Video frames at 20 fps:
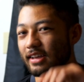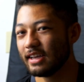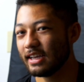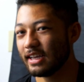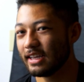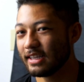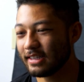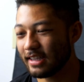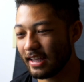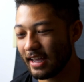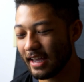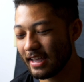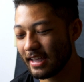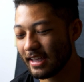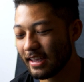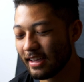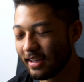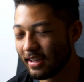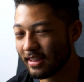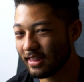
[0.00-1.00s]
is like,
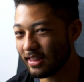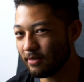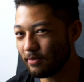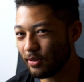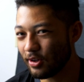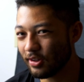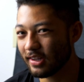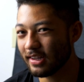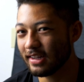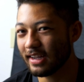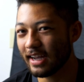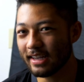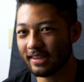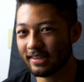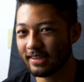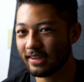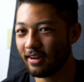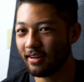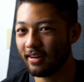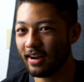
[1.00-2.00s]
the
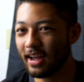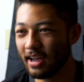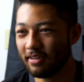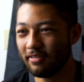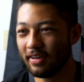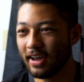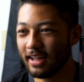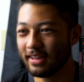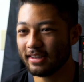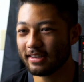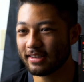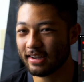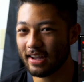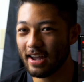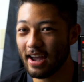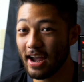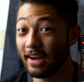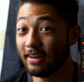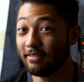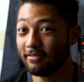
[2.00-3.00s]
multitasking on iPads is
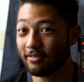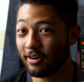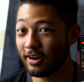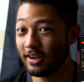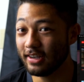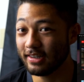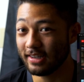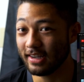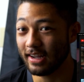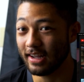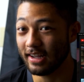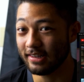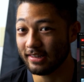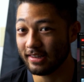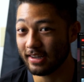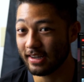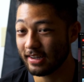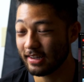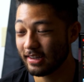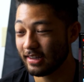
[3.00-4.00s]
kind of crazy, guys.
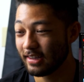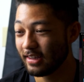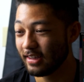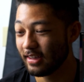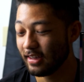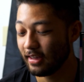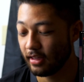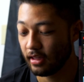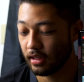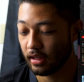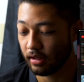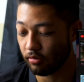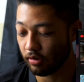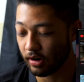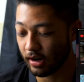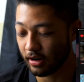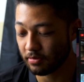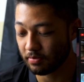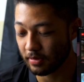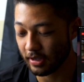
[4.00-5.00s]
Like, when
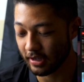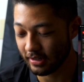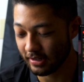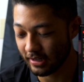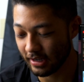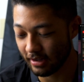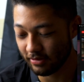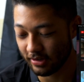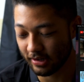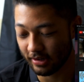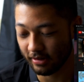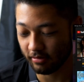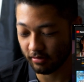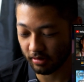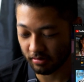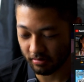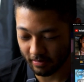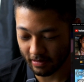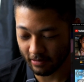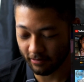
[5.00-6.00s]
I was playing TFT with
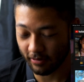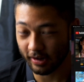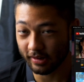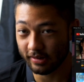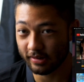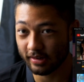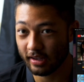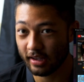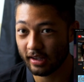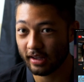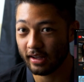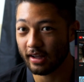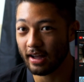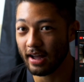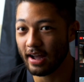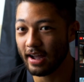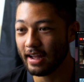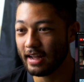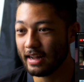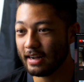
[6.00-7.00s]
one of my friends,
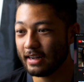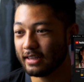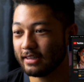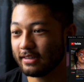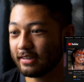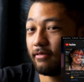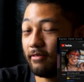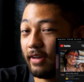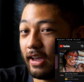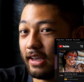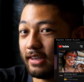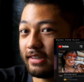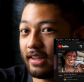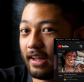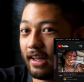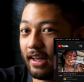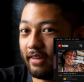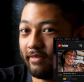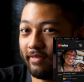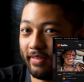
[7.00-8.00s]
I had his
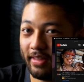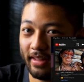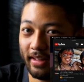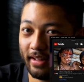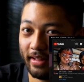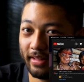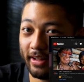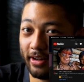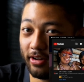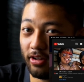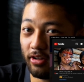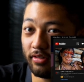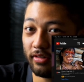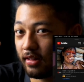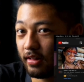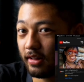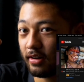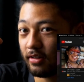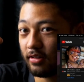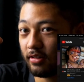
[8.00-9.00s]
FaceTime
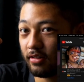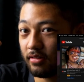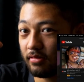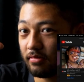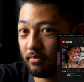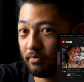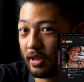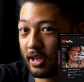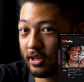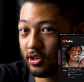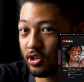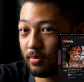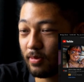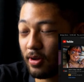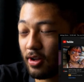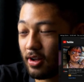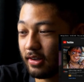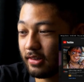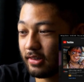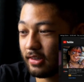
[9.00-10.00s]
little picture
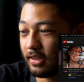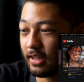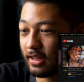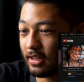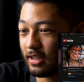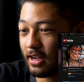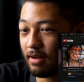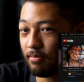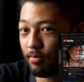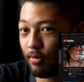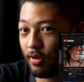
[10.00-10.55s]
box in the top